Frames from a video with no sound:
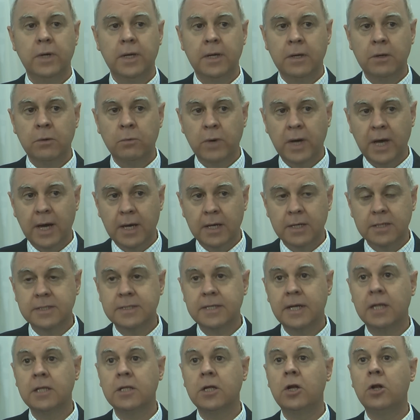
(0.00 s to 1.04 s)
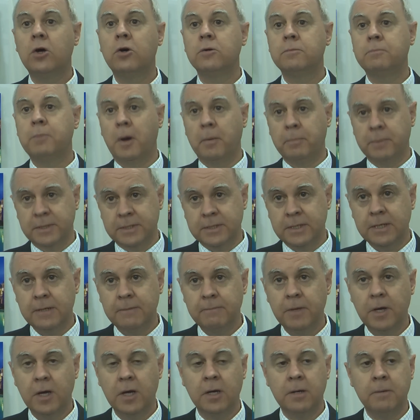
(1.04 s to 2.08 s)
We, we are a standalone property,
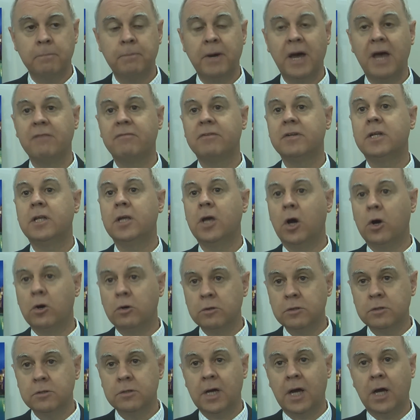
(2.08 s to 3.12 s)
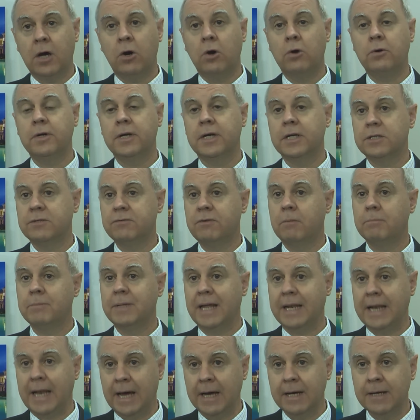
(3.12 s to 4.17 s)
uh, privately owned. Our owner is from
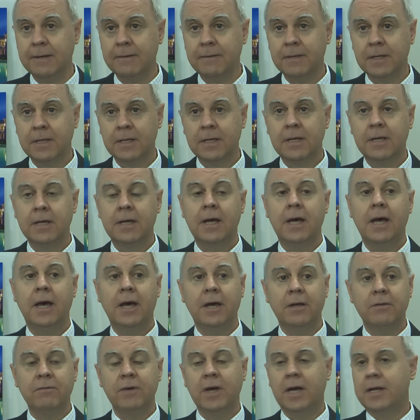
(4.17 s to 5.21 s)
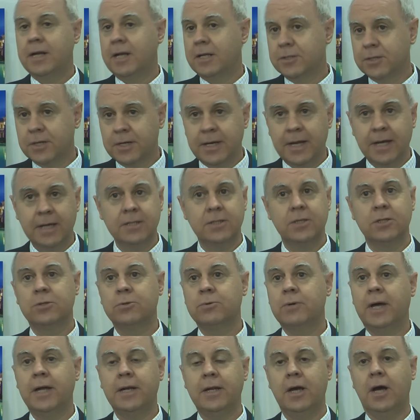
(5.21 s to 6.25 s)
Da Nang and we are not connected
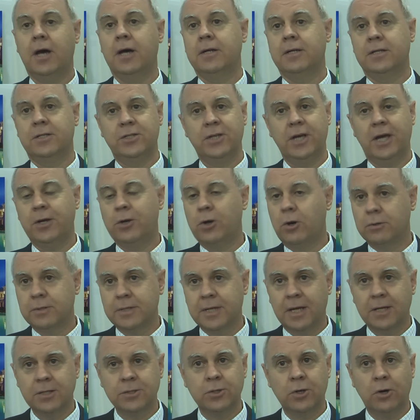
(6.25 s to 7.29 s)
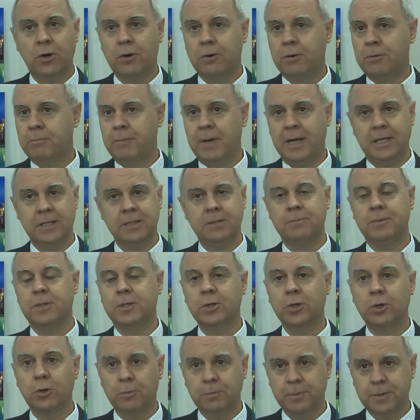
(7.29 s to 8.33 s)
to any other chain hotels or management
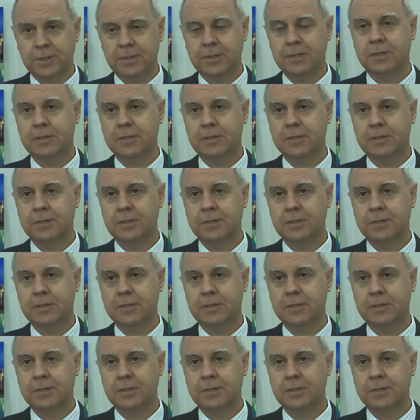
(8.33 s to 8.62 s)
groups.